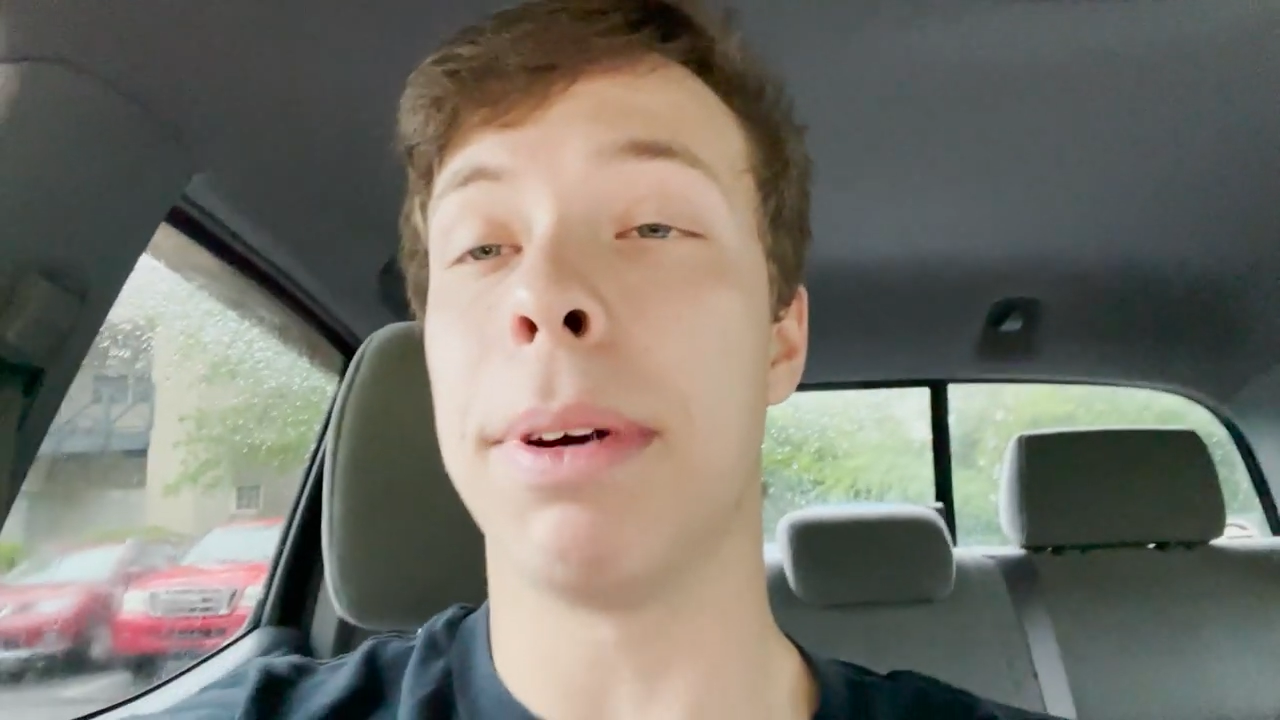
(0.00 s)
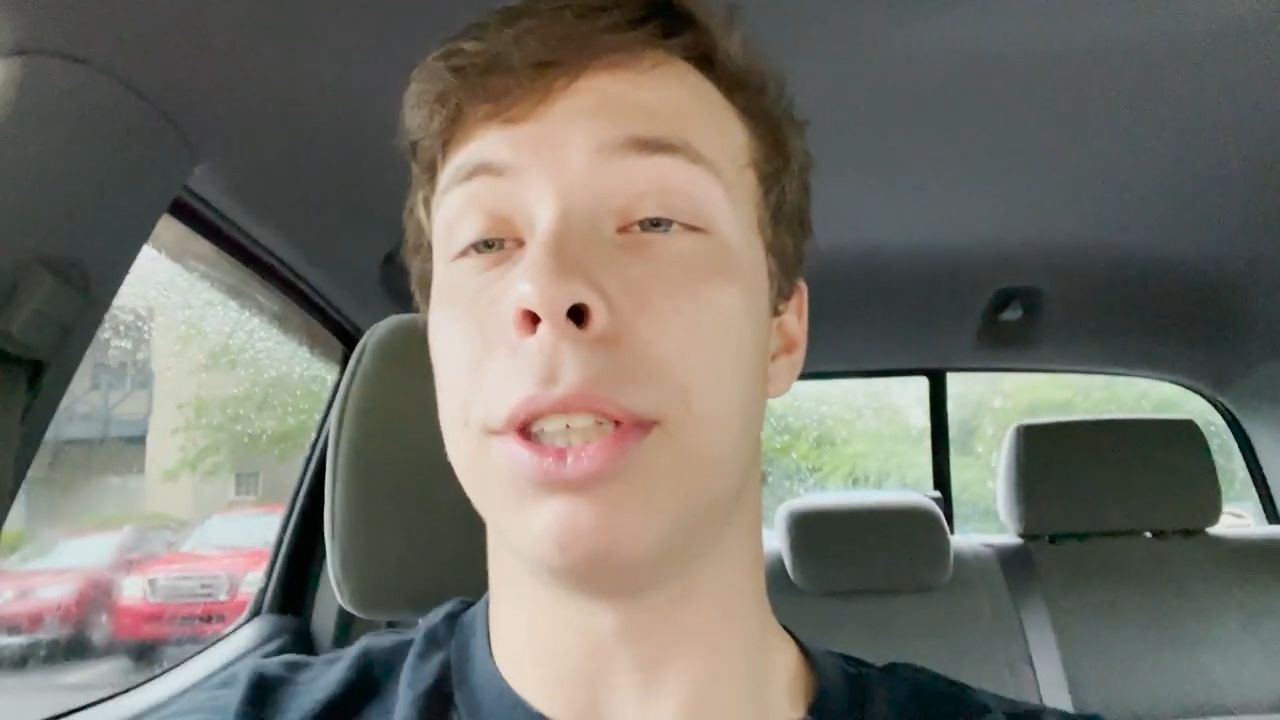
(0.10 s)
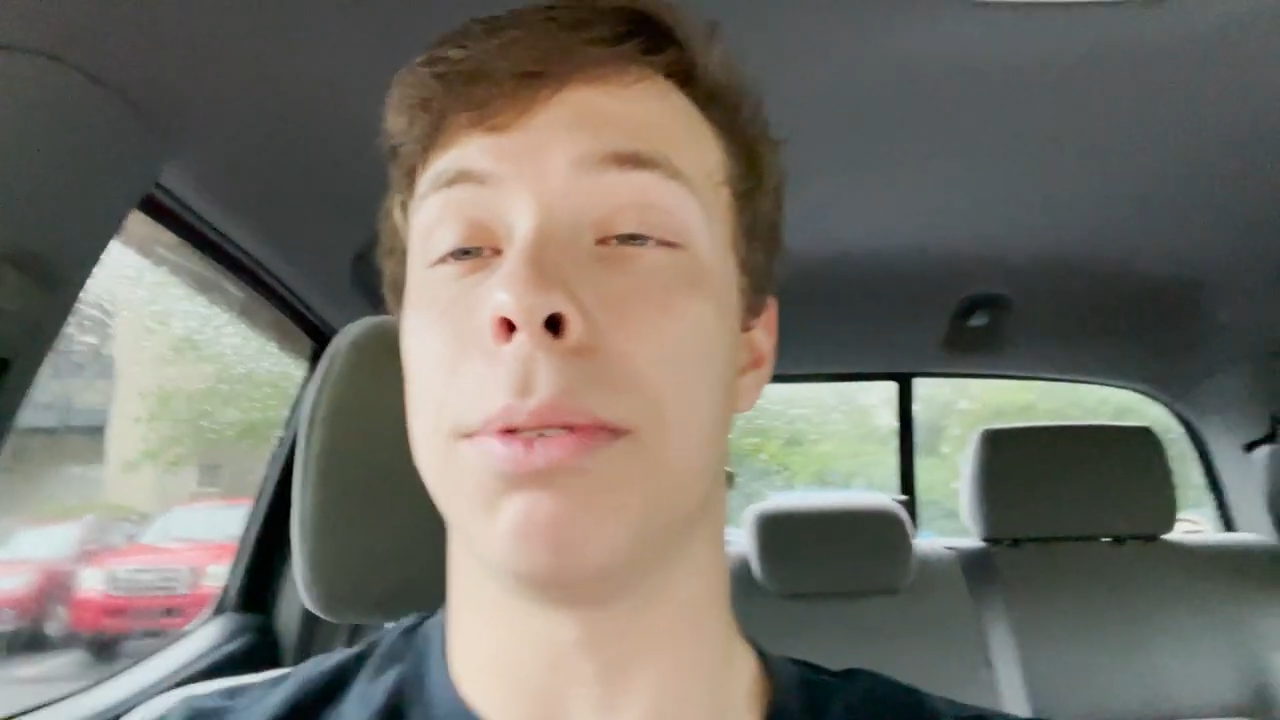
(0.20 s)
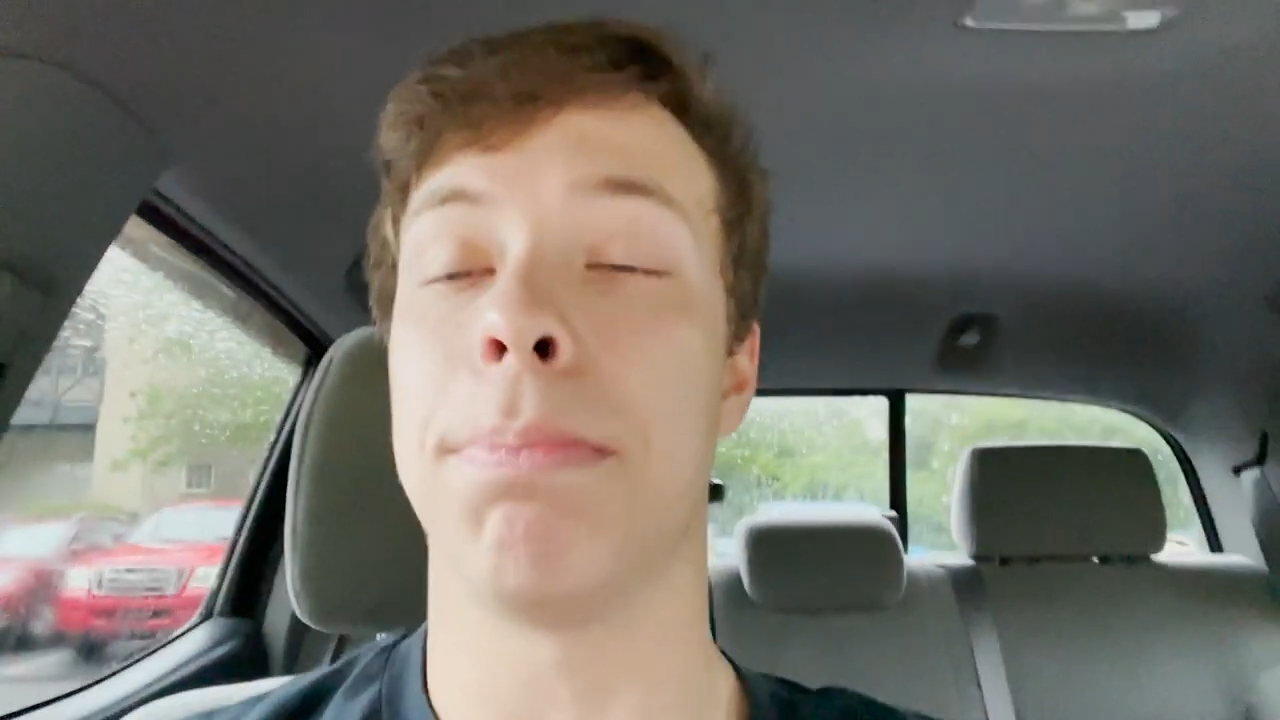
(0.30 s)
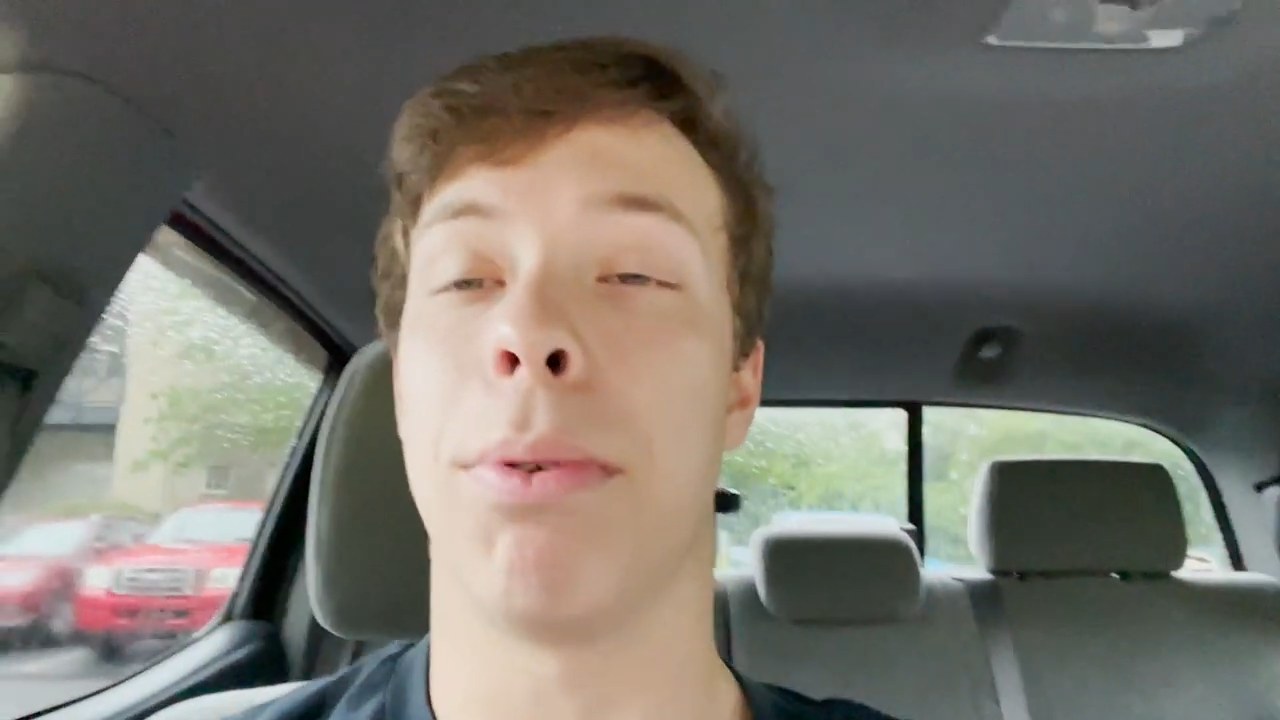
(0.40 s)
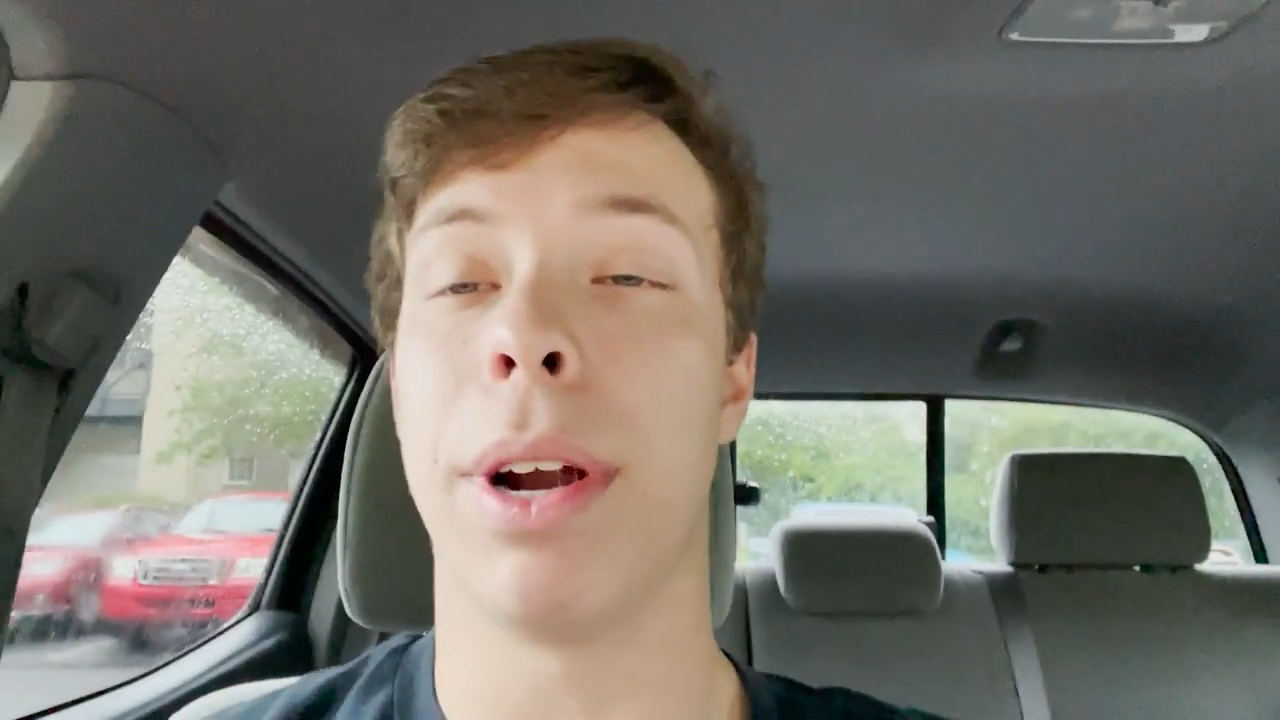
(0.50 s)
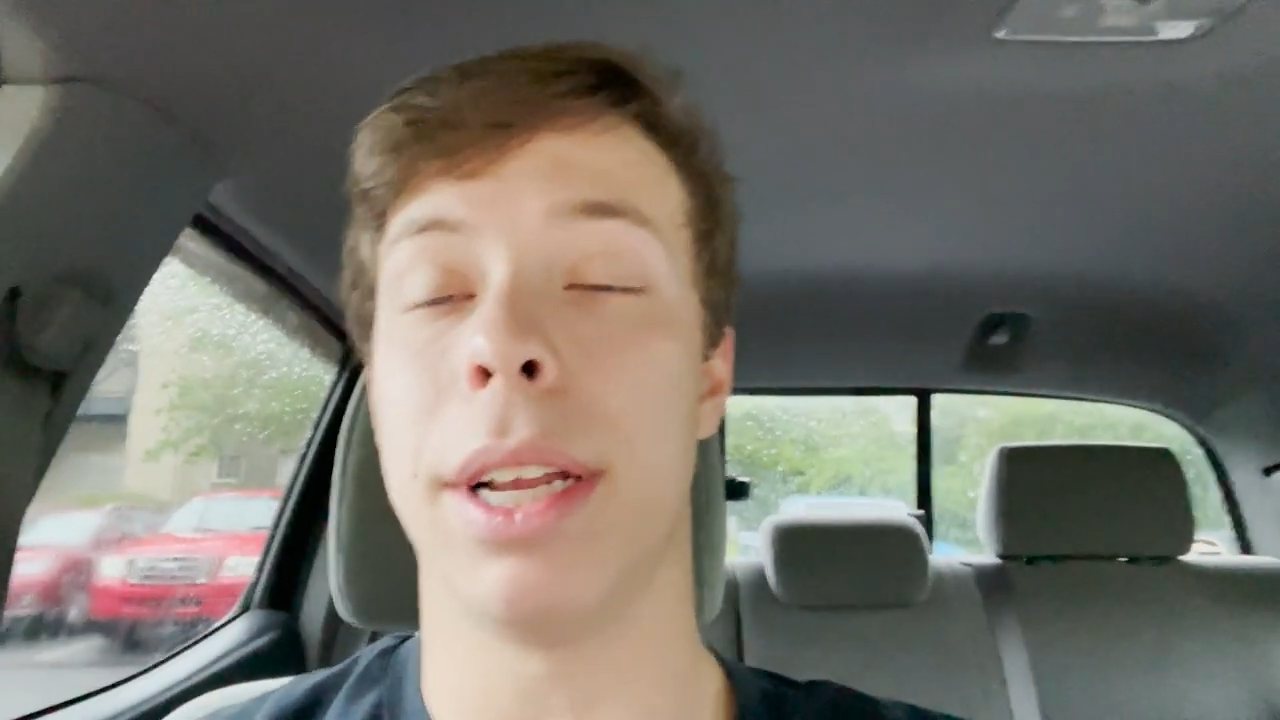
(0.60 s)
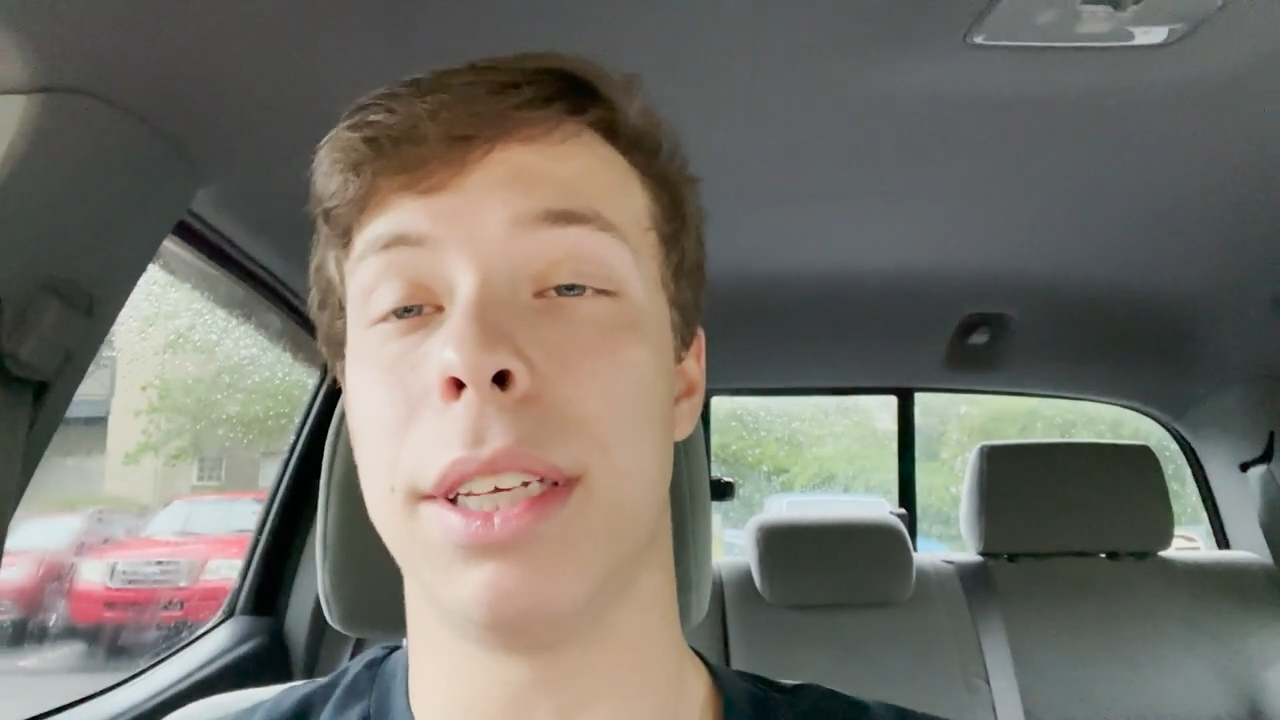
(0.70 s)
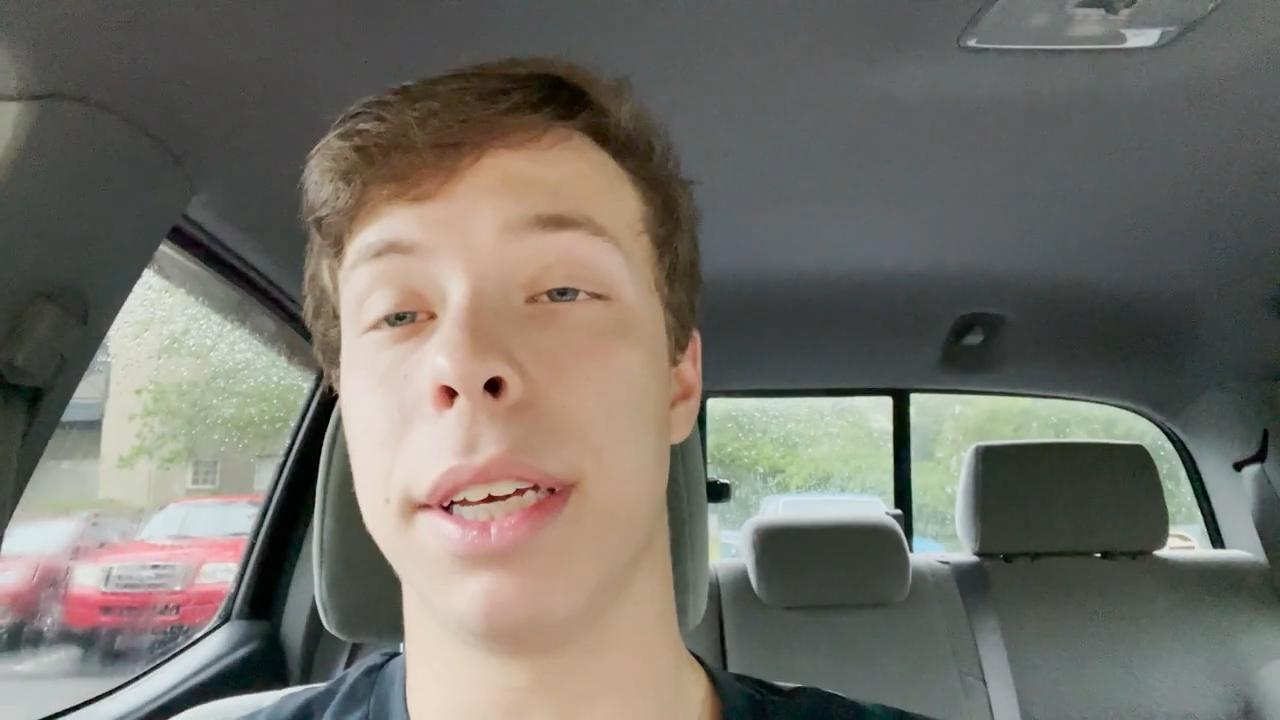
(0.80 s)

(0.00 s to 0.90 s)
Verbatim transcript: much as important